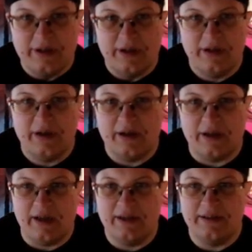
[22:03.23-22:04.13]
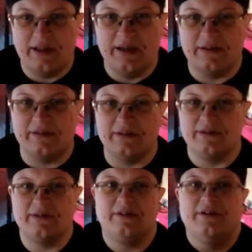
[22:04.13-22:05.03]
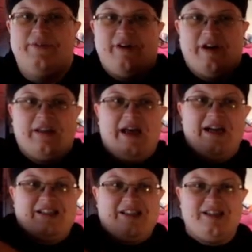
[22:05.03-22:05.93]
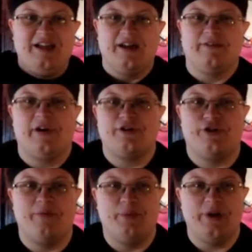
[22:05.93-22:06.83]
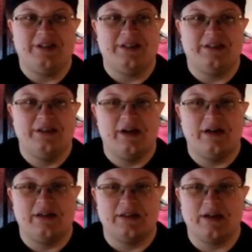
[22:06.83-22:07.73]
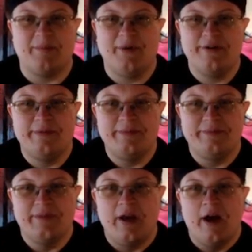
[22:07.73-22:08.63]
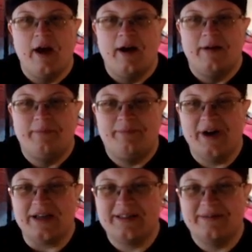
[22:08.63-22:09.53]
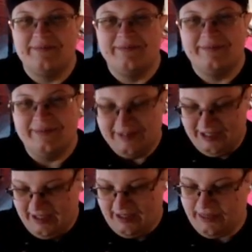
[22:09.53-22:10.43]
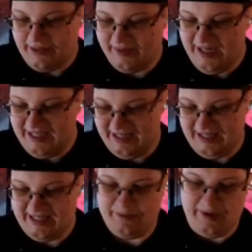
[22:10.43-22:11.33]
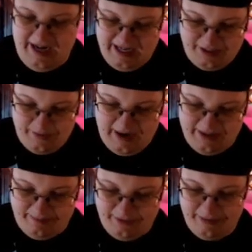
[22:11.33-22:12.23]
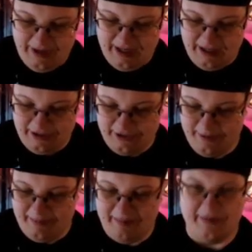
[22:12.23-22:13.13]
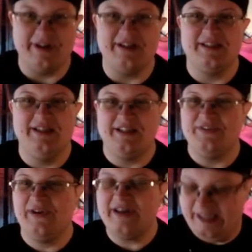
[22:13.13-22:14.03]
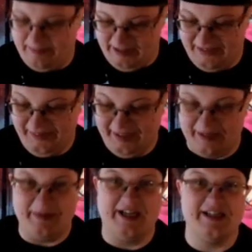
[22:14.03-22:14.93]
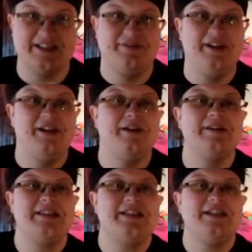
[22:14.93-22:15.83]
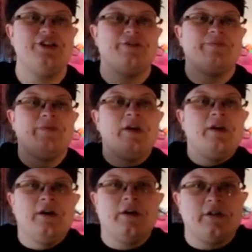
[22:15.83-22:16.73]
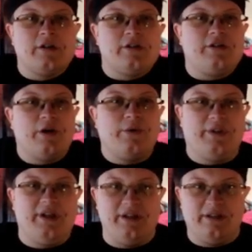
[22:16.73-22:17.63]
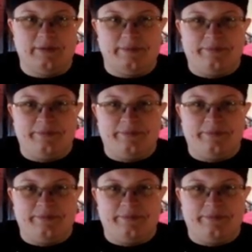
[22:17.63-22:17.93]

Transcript: And then the very last day of our trip, we did supper. But the reason this one has quite good memories is very specifically because of Lilo and Stitch. So the